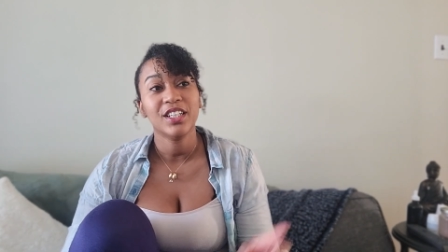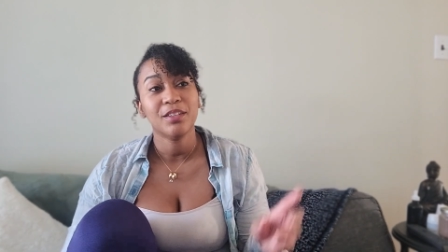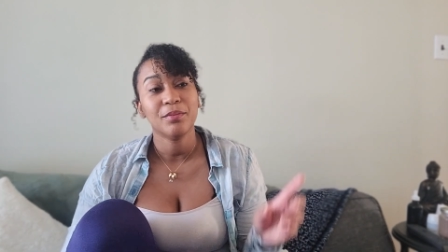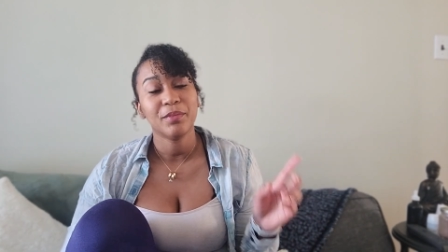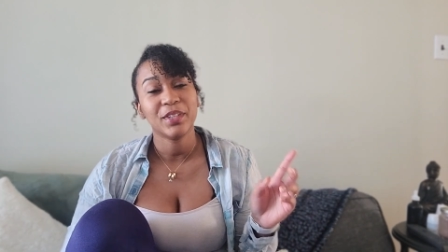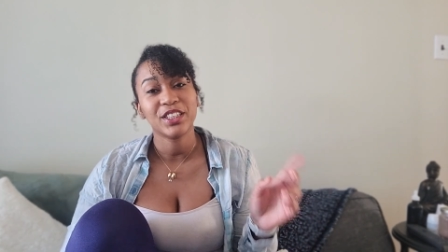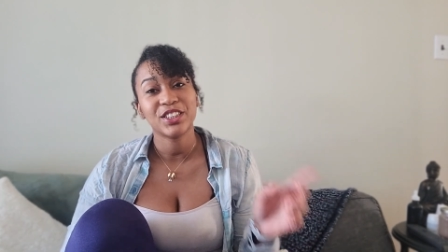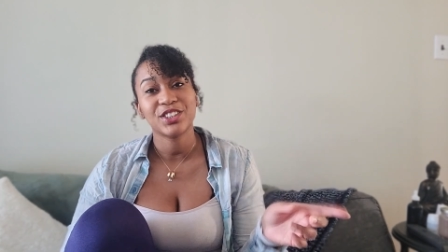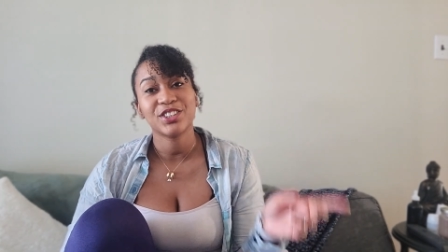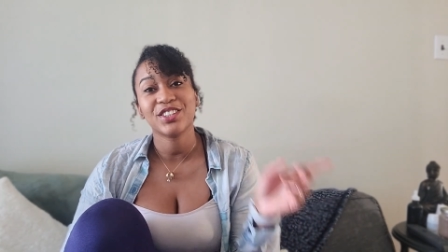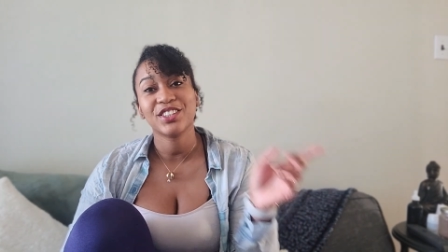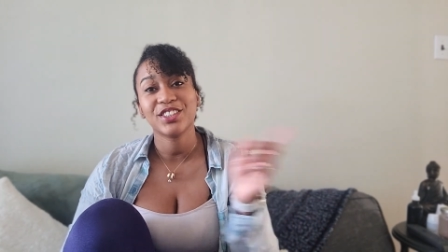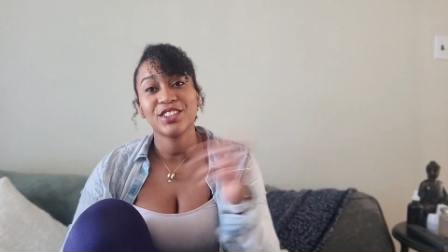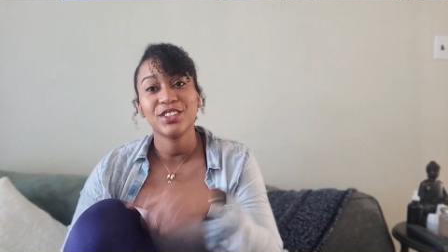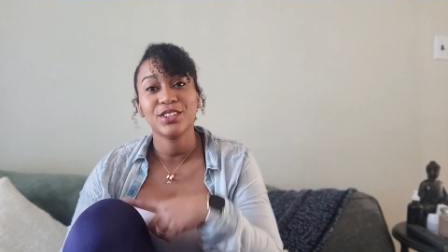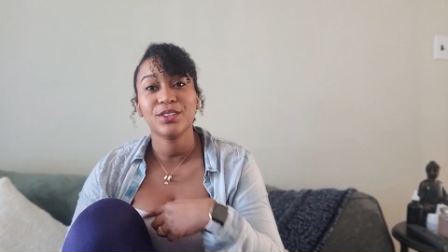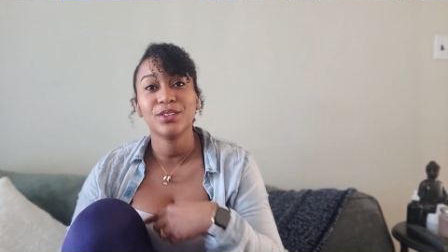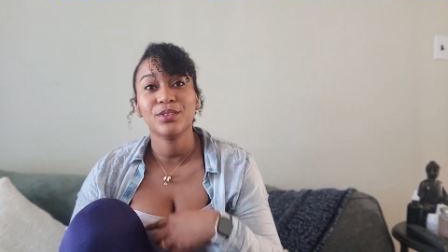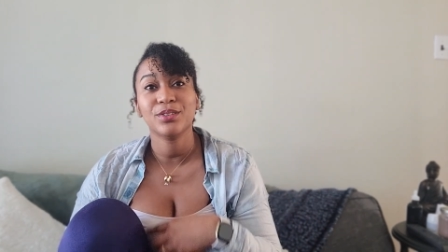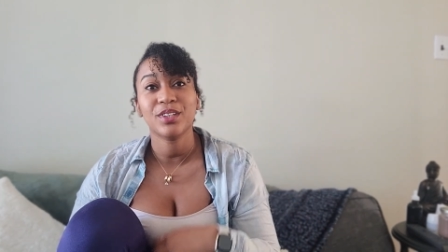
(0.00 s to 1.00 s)
make sure
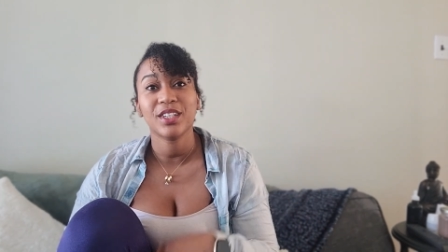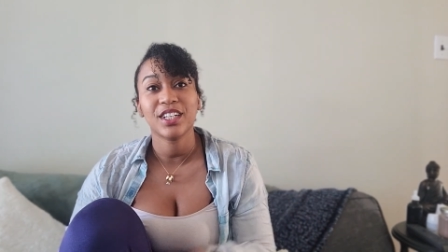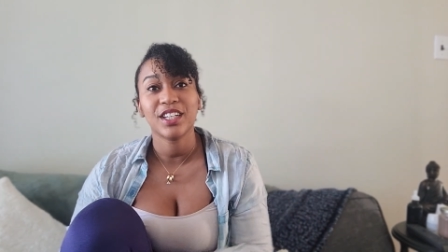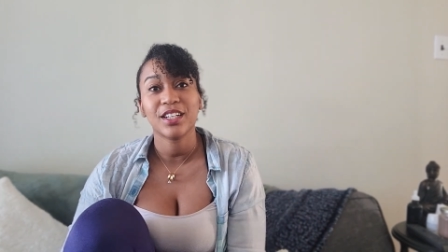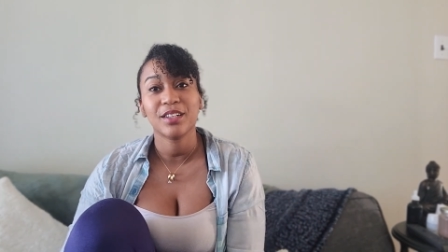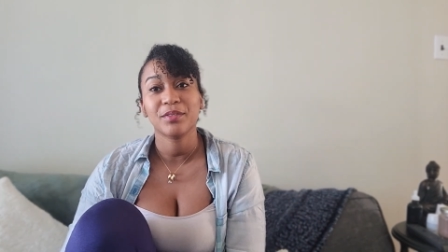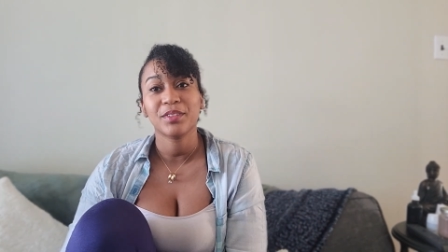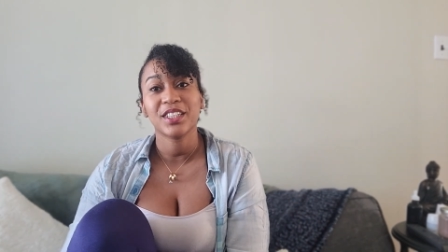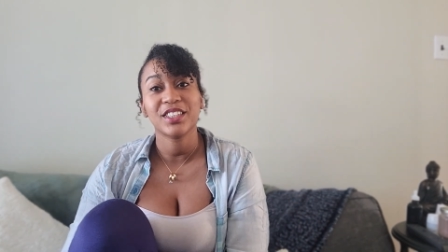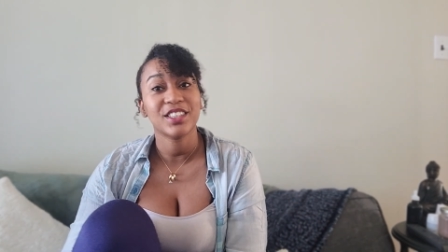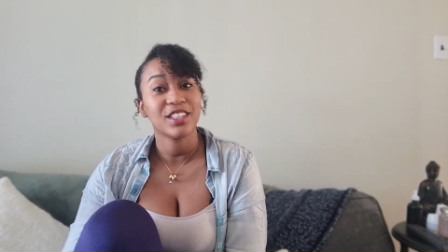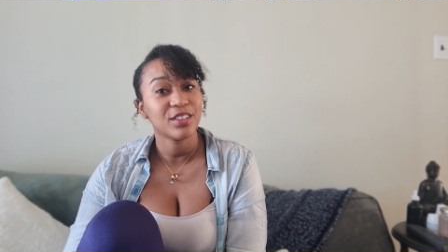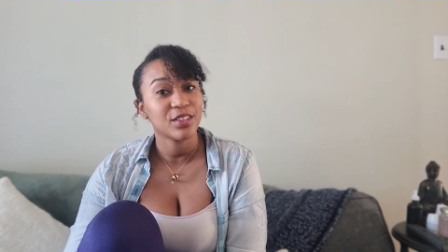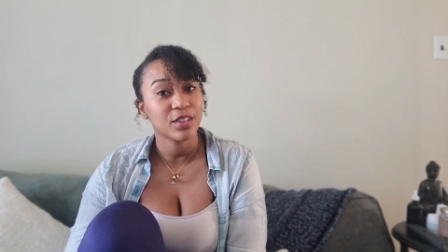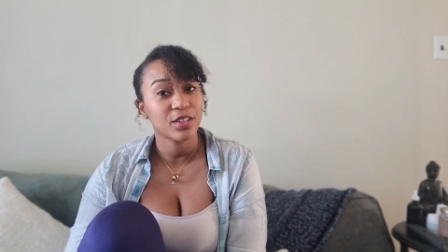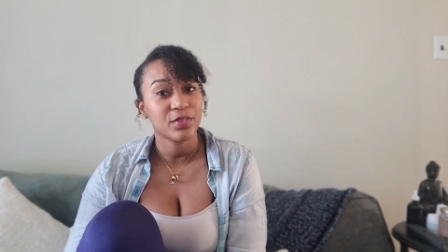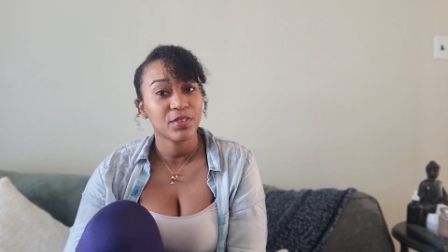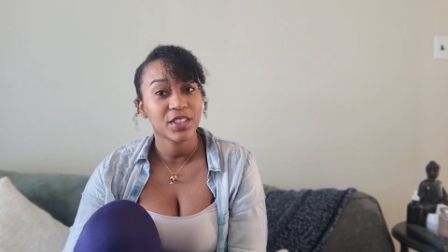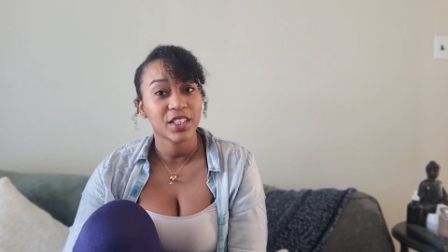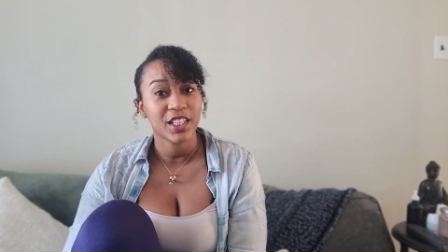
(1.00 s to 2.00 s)
you get the
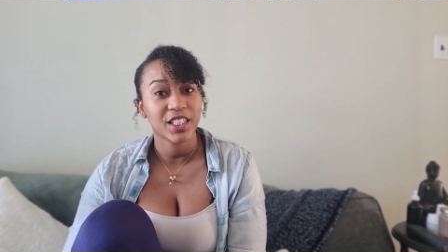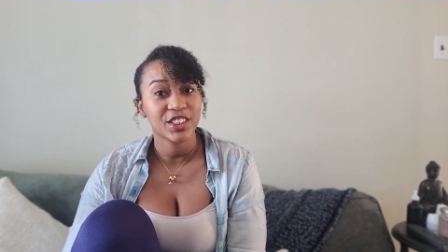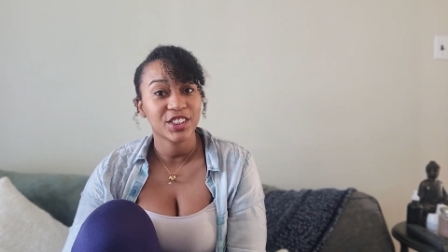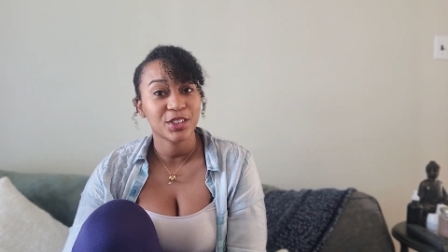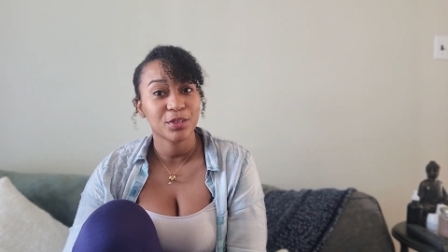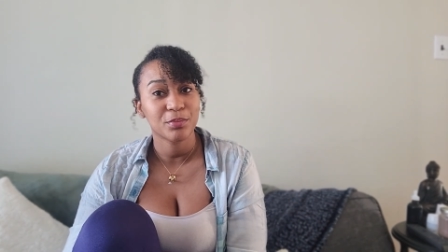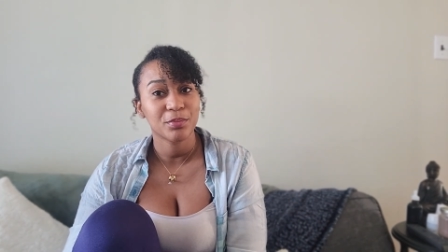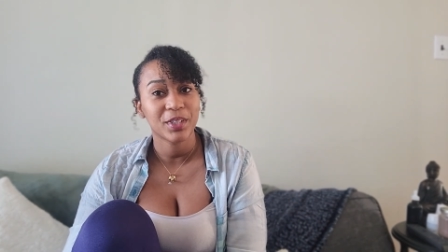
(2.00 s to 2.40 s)
notification